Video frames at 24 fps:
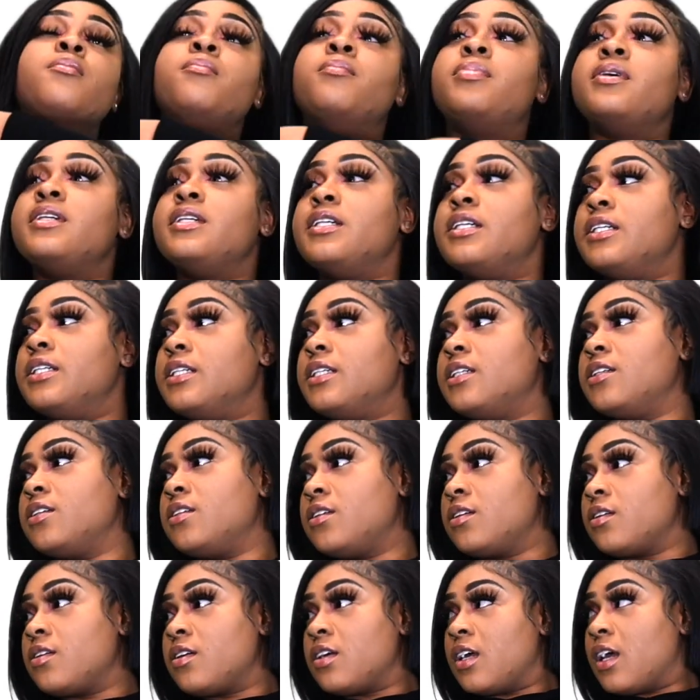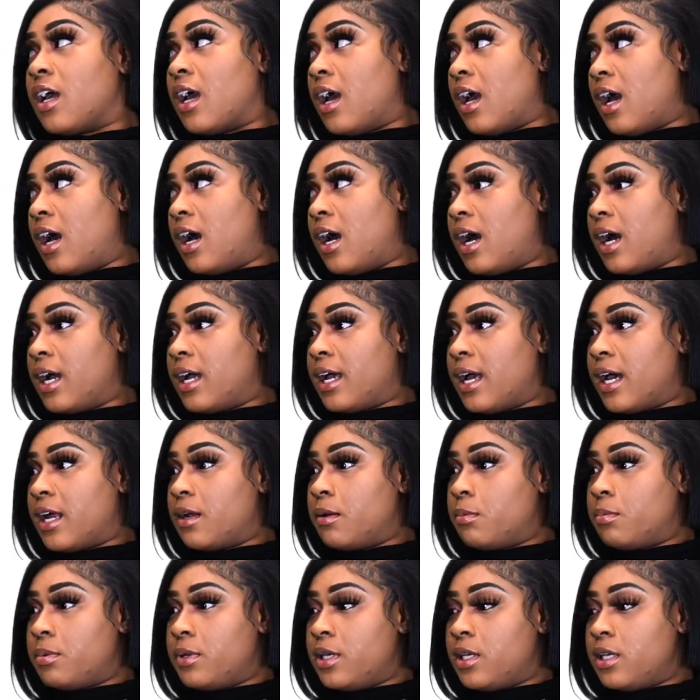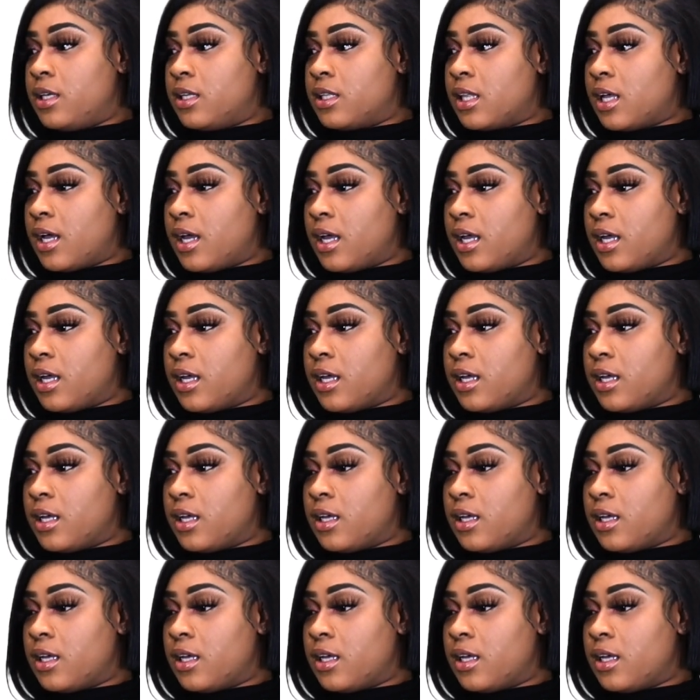But I gotta be like,